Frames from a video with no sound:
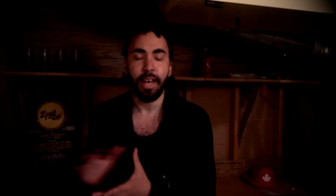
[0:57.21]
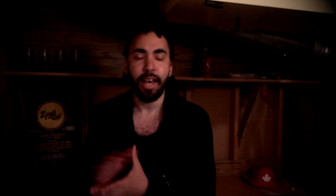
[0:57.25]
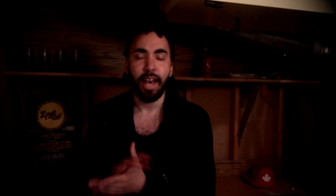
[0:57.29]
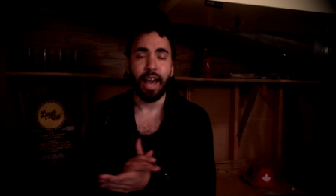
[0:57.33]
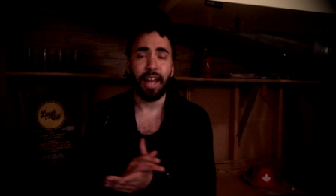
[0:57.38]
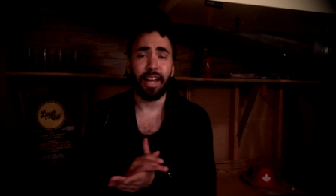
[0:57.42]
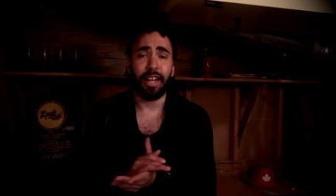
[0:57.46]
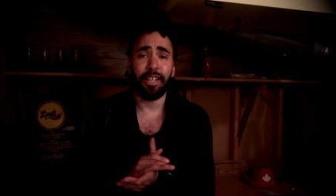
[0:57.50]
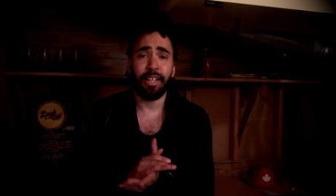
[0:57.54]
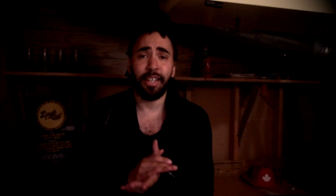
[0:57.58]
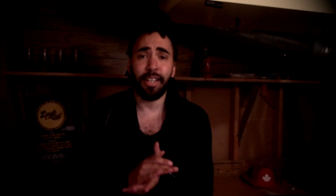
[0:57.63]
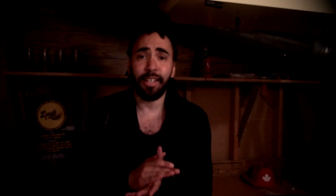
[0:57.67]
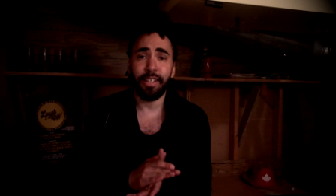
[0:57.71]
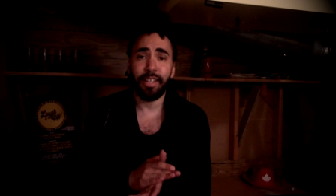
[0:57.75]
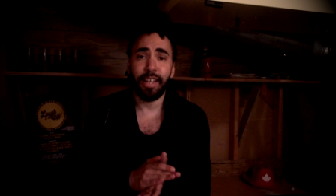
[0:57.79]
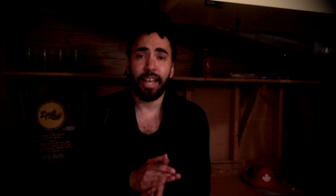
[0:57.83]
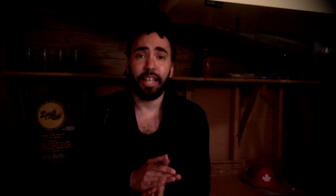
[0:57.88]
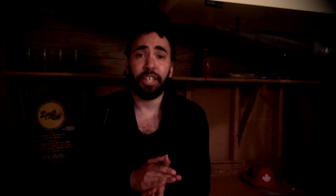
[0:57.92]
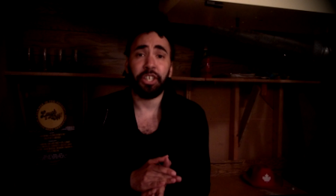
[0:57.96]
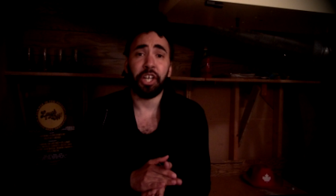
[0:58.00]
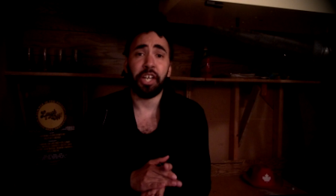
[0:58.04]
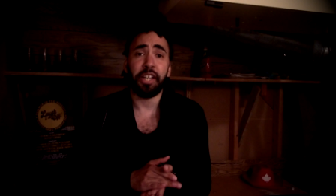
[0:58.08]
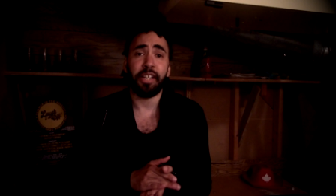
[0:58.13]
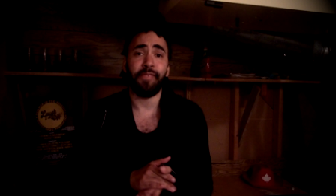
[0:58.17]
and it didn't
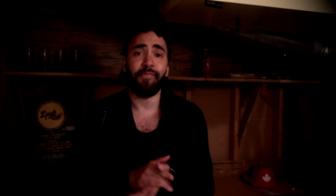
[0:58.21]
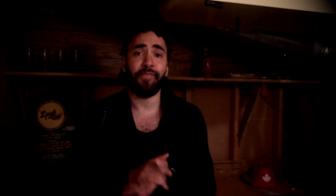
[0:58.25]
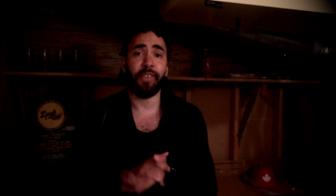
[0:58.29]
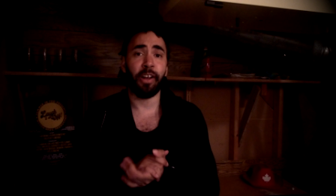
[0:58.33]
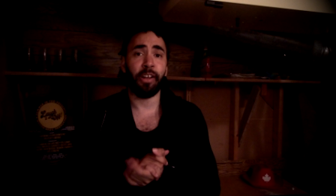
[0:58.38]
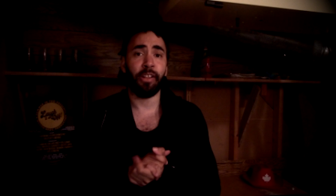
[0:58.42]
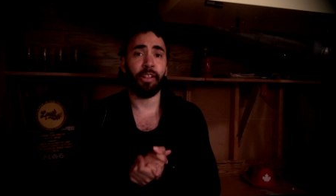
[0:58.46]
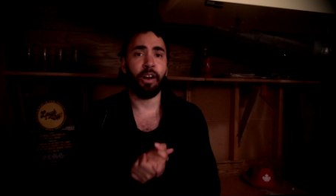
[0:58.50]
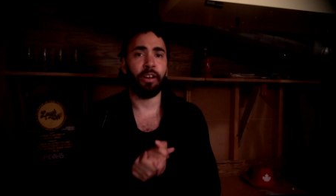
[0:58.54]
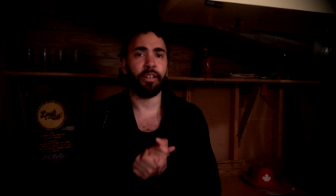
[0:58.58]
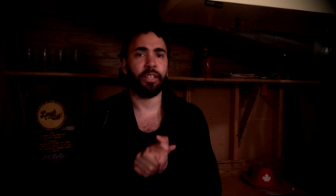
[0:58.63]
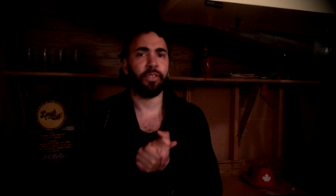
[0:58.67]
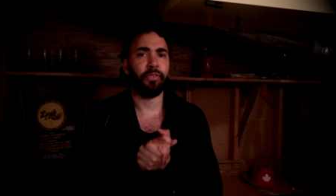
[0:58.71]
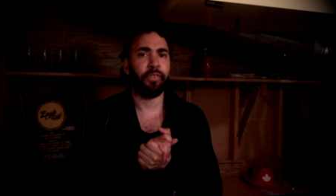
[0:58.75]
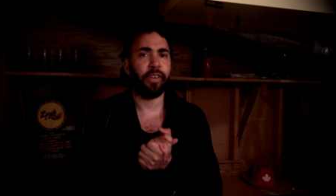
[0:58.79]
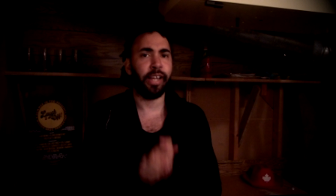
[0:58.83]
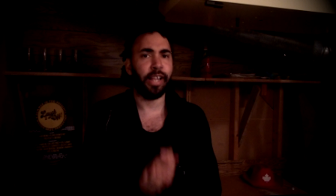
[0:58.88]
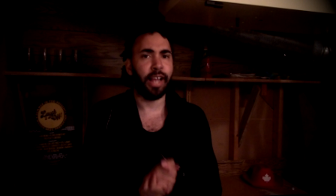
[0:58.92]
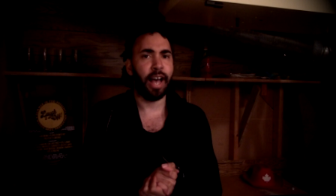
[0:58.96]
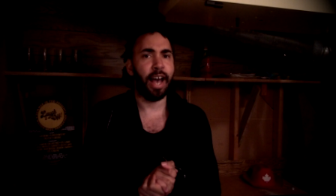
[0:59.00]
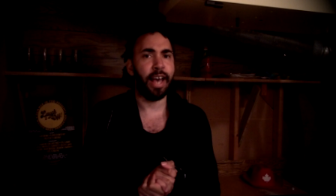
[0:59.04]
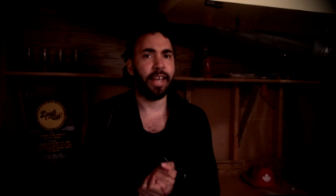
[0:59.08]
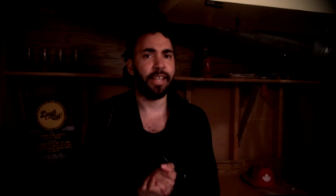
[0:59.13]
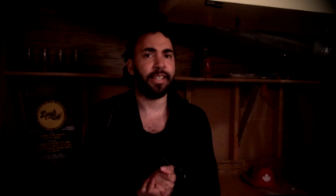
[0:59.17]
take Jason very long to
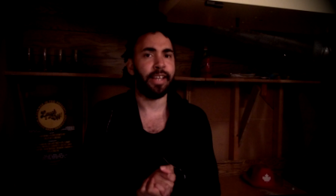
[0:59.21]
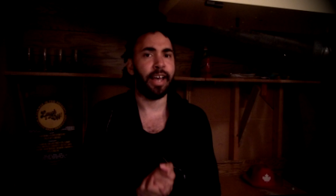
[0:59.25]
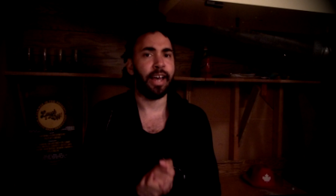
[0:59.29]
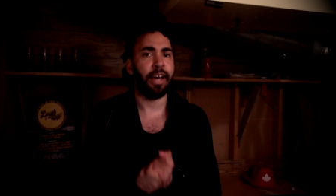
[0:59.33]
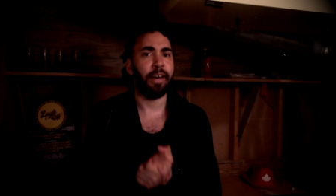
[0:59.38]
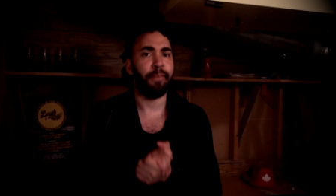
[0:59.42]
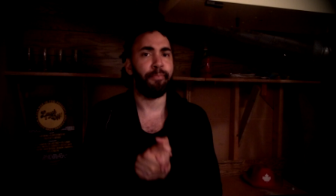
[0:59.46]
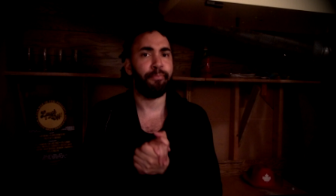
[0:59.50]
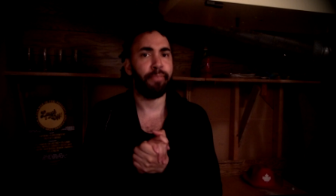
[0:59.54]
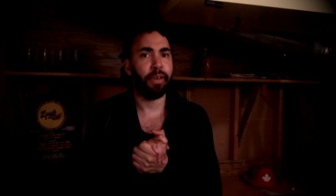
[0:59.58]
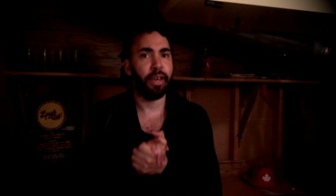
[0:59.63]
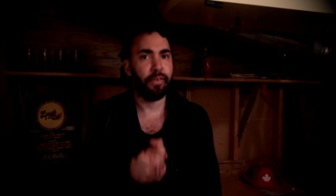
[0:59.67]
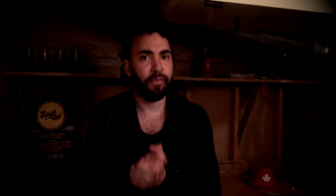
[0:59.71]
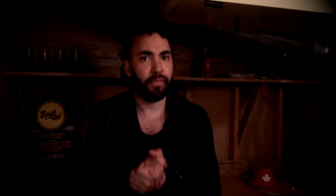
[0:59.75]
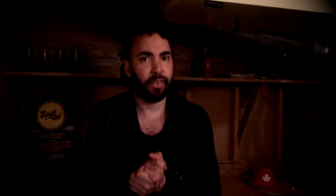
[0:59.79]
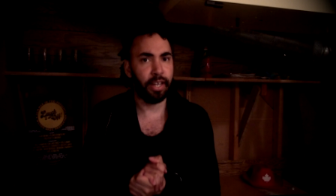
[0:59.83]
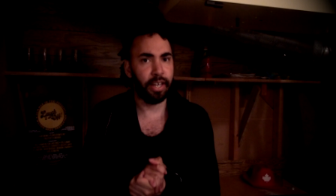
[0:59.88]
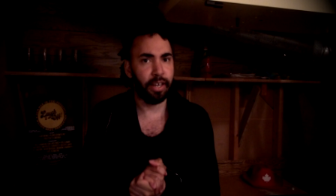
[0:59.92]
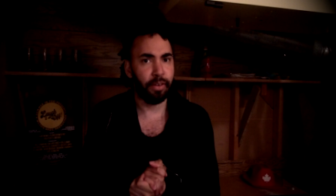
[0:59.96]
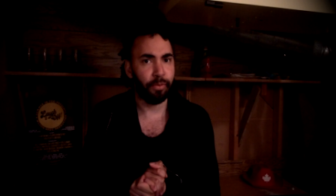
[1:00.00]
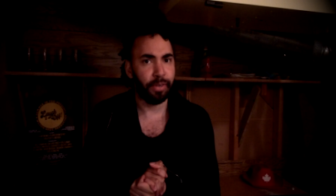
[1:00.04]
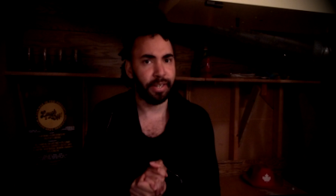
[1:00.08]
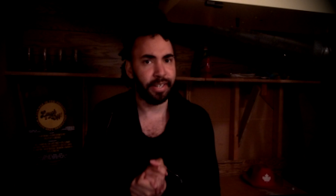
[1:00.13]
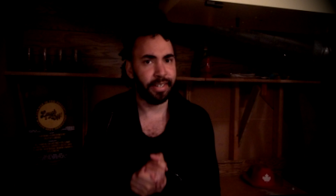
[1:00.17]
realize that
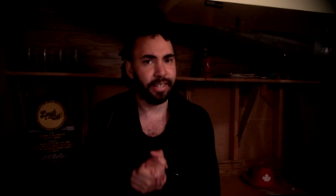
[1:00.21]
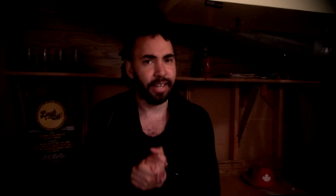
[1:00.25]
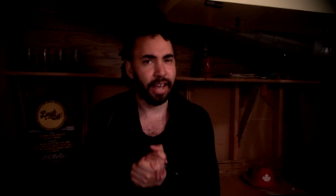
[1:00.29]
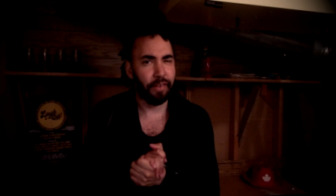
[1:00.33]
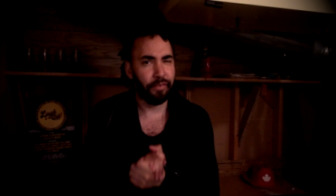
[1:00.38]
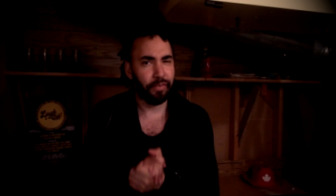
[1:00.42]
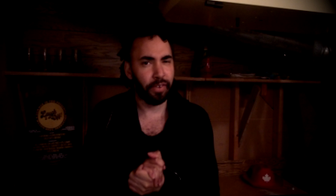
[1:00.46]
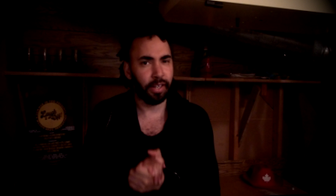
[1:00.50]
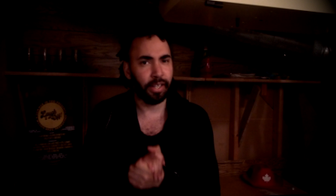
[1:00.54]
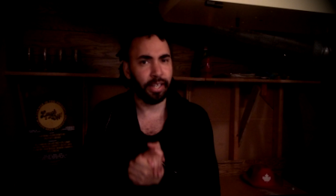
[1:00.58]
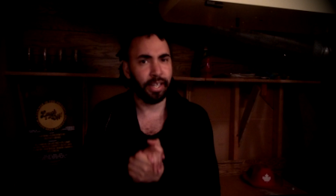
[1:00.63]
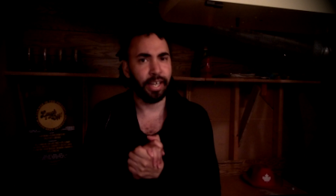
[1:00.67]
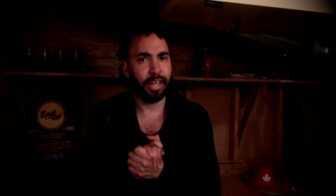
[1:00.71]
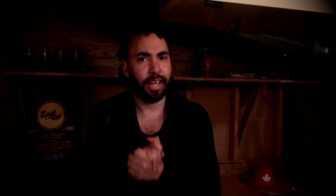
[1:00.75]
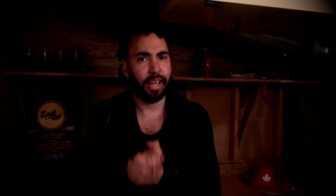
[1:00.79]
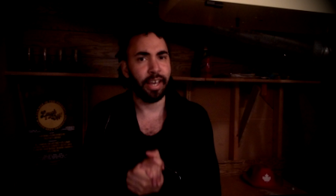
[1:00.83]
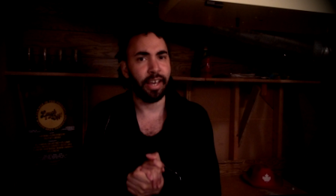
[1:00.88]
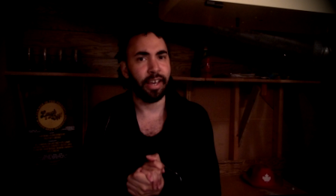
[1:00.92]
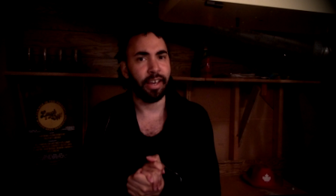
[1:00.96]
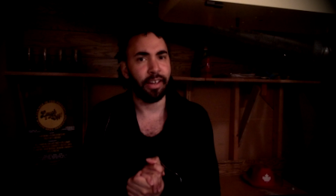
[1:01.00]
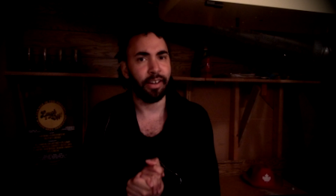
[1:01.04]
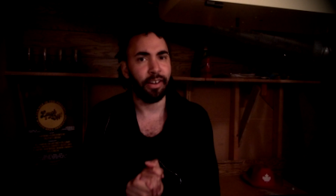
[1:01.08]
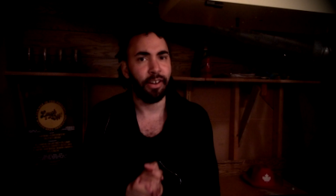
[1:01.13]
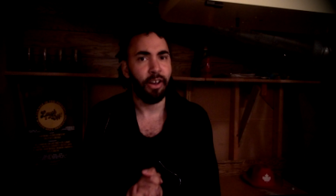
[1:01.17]
Epiphany was definitely
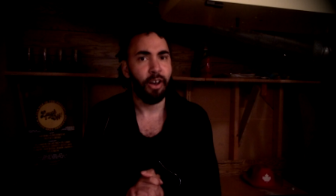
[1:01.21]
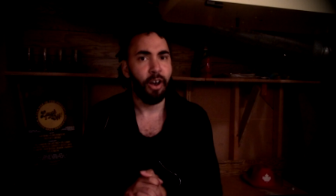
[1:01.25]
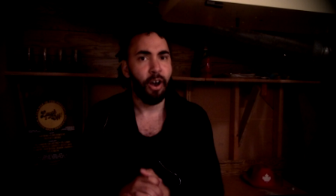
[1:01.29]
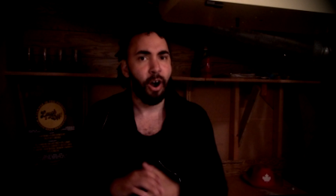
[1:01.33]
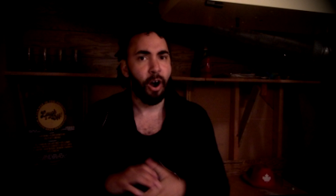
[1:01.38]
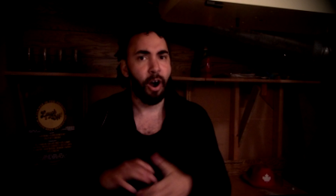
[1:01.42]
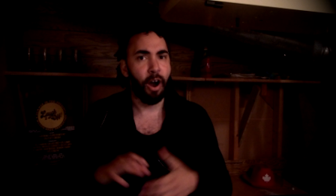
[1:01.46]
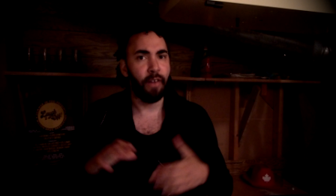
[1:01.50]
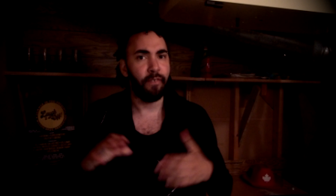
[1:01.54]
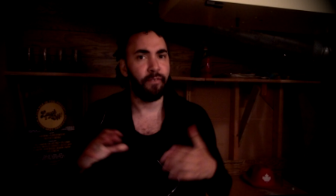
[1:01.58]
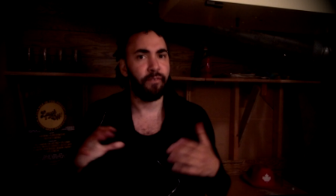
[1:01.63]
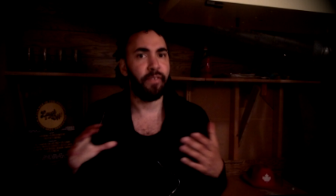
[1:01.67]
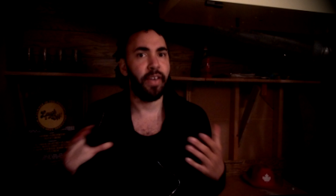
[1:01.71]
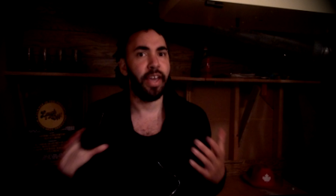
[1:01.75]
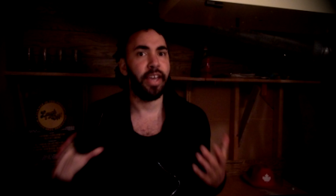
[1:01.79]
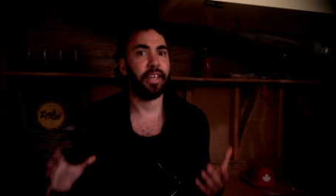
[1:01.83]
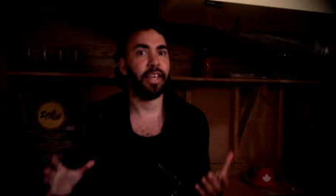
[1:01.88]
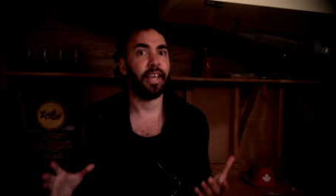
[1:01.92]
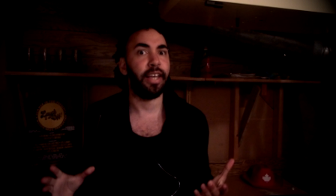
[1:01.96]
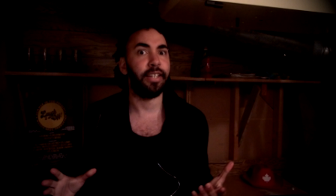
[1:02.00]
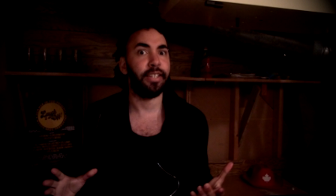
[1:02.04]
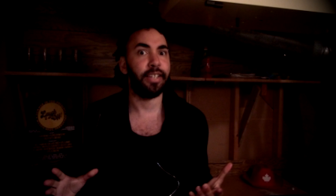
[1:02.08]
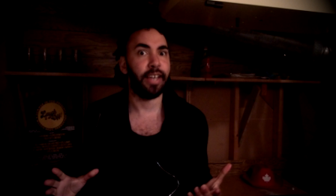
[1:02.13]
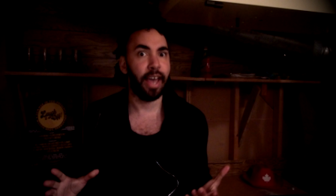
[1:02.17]
in on
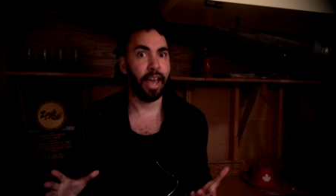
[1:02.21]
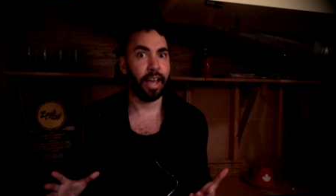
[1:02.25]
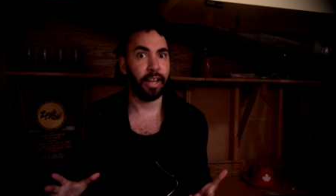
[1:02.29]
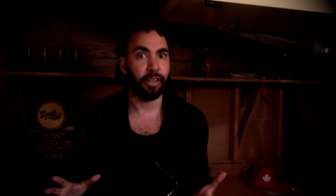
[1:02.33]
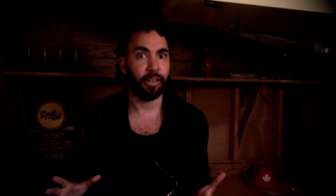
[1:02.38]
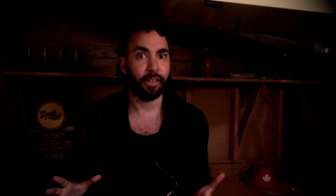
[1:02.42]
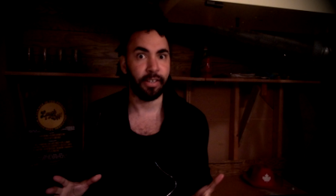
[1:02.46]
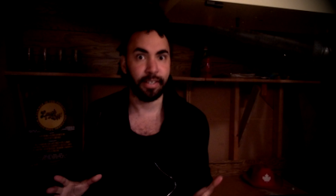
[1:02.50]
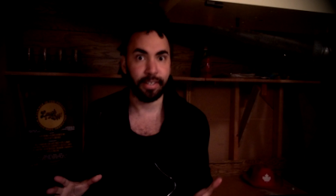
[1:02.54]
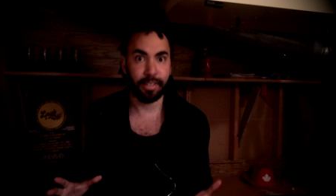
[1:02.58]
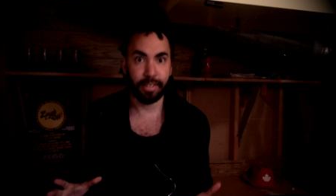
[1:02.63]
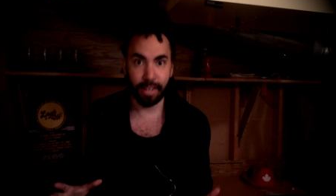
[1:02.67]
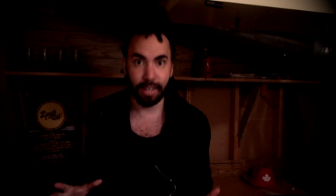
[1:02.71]
faking Taggart's